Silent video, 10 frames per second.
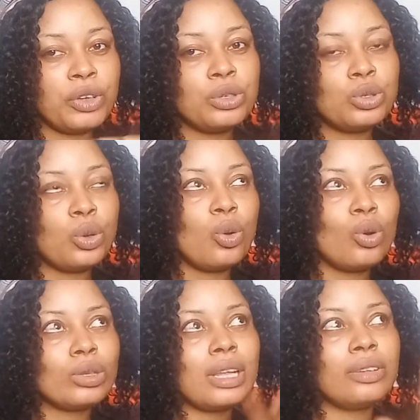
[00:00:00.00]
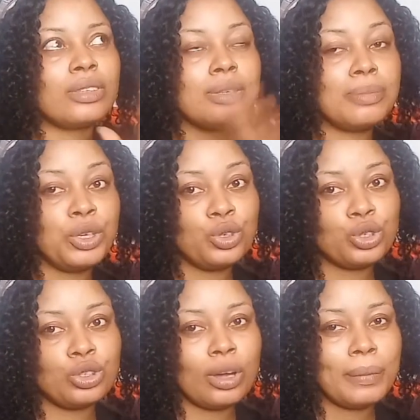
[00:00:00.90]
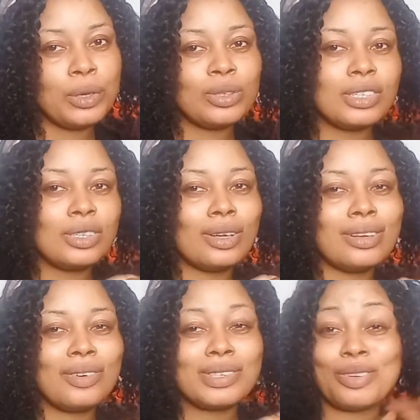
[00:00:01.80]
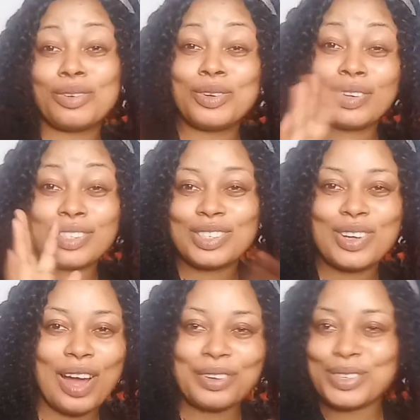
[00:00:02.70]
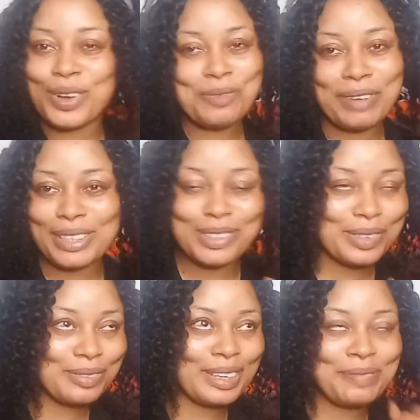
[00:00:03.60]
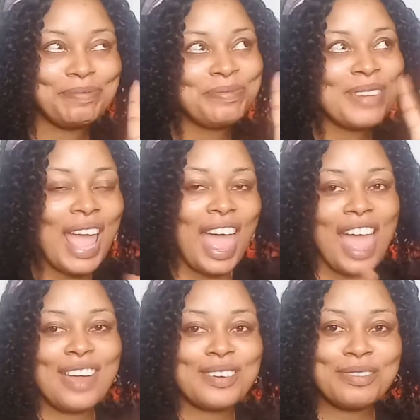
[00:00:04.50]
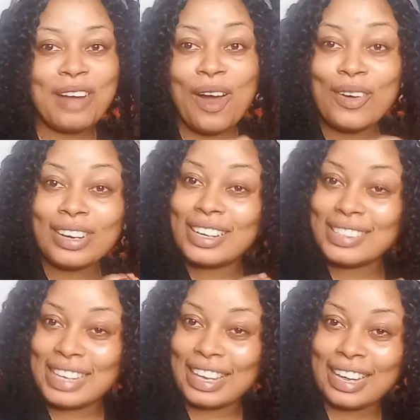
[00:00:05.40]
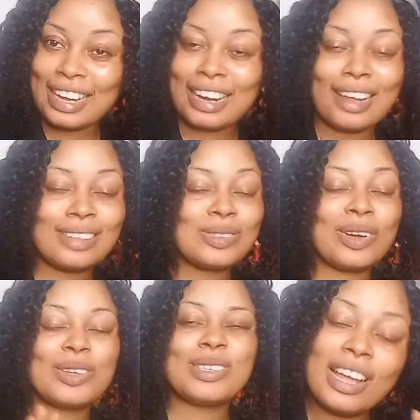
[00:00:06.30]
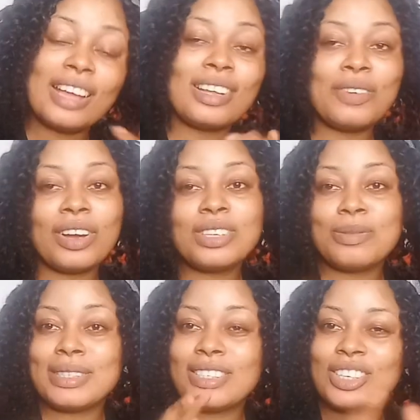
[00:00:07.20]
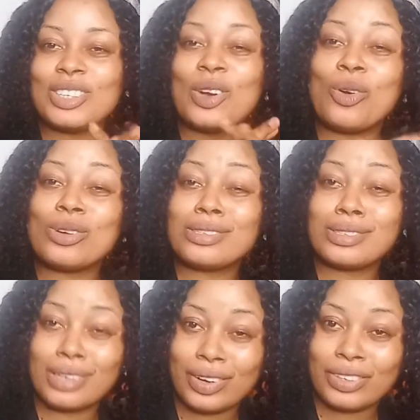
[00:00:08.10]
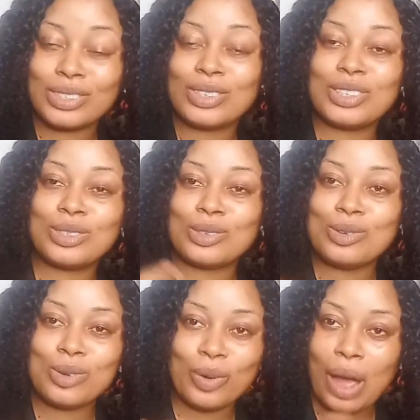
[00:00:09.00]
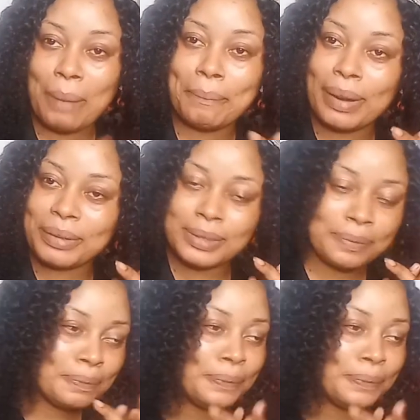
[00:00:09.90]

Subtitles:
for you to go. That doesn't mean you should not be using the other ones. If you don't know how to combine two of them, enroll for our online skincare class. We're going to be teaching the whole secret you need to know about